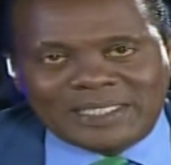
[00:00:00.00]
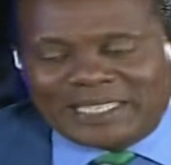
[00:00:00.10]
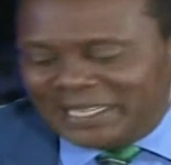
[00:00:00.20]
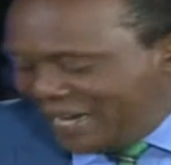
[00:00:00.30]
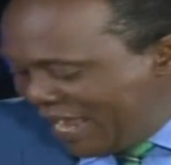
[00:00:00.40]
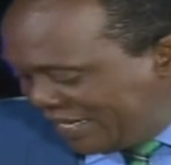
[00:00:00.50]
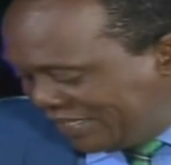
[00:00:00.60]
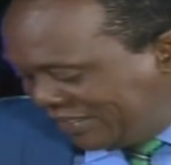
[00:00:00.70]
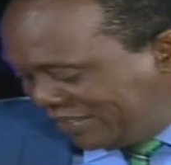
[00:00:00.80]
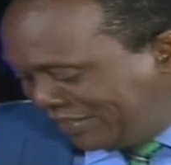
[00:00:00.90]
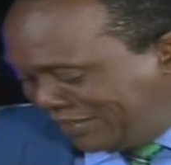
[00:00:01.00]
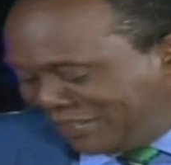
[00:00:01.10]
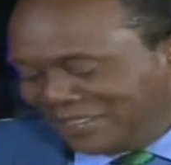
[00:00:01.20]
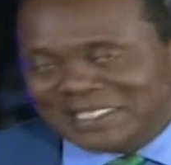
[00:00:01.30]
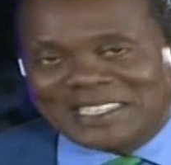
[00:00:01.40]
Good night.
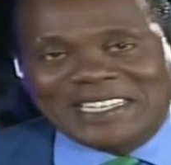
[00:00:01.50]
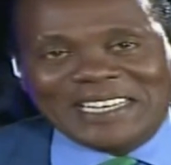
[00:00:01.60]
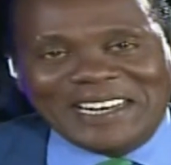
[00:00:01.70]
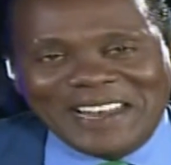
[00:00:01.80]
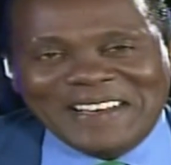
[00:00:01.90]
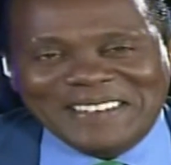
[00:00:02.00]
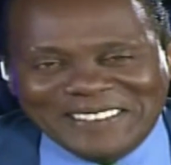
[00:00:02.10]
Good luck.